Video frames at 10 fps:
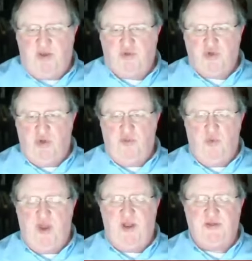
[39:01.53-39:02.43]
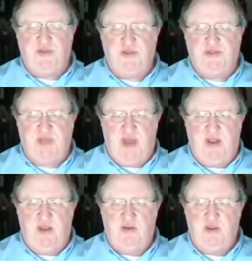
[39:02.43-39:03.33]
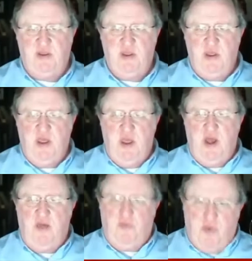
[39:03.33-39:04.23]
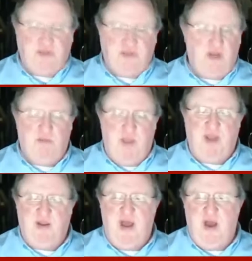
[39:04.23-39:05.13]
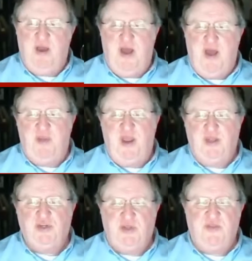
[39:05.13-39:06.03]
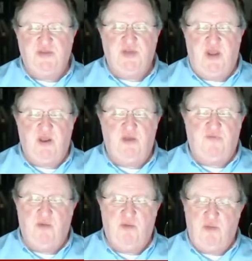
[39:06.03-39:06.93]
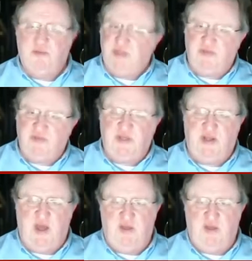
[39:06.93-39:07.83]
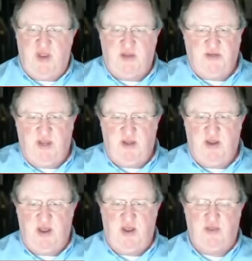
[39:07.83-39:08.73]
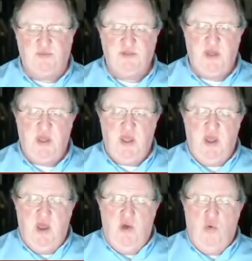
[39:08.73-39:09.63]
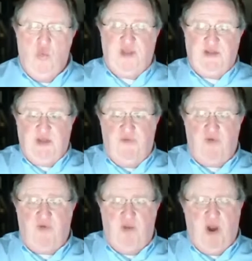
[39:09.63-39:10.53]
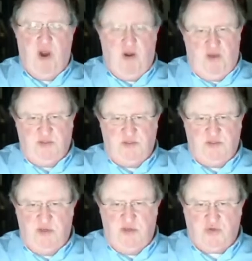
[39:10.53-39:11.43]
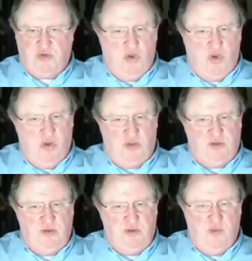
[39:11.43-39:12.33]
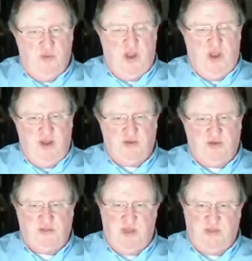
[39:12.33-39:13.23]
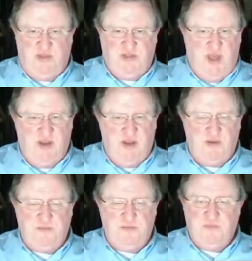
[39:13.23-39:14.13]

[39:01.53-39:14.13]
controlled the White House and the Senate, the president made a nomination and the Senate confirmed them, 17 out of 19 times. When different parties controlled the White House and the Senate,